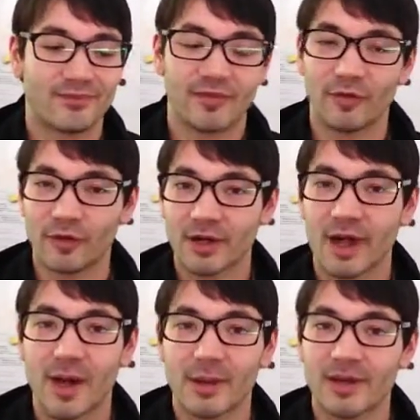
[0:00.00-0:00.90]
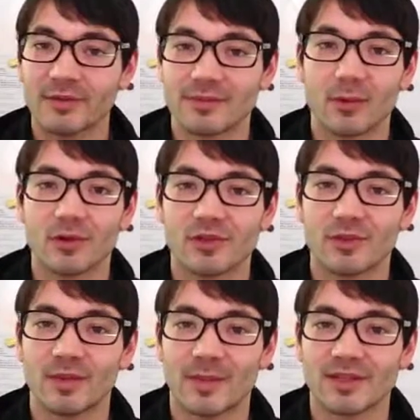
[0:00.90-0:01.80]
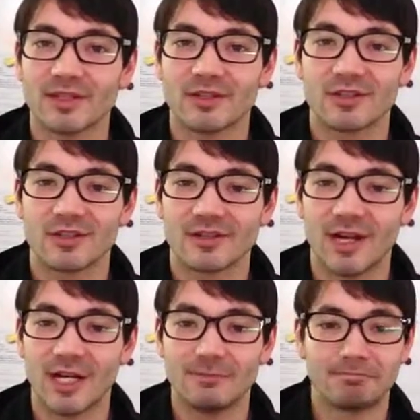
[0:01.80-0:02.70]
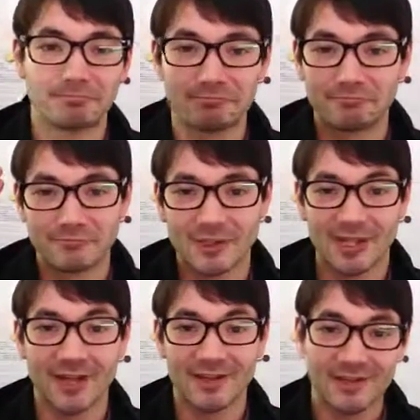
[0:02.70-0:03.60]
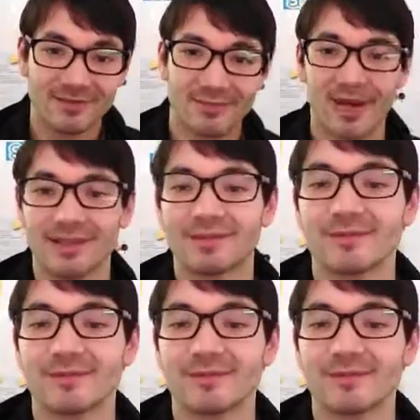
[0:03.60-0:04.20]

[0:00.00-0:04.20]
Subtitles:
feel free to comment or shoot me a message. Good luck. Bye.